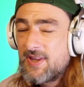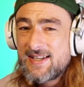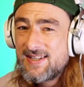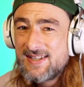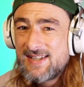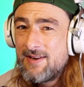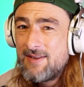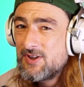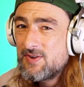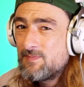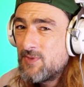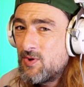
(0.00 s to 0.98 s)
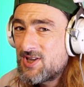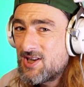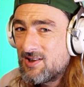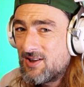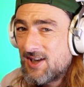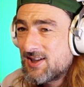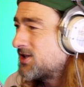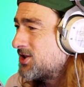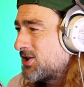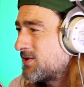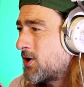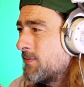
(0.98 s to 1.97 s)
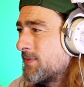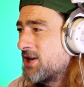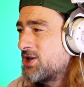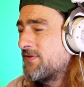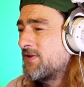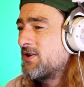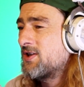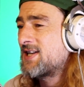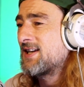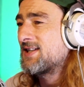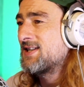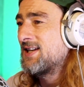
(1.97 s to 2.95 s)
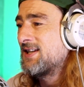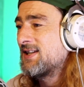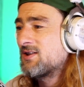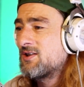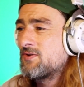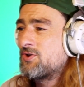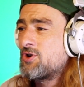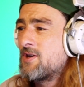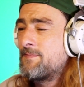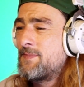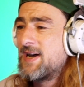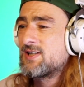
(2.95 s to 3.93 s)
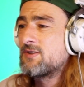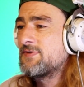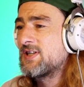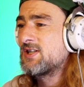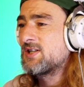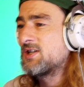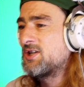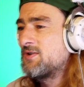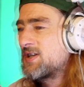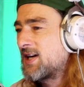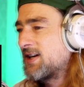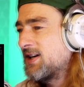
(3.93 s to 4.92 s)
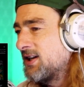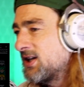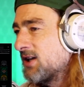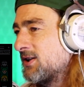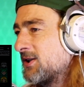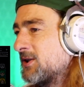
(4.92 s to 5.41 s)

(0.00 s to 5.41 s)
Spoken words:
But that's the same as muted. That's just a combination of the other techniques. So don't try and pass off this as a new technique.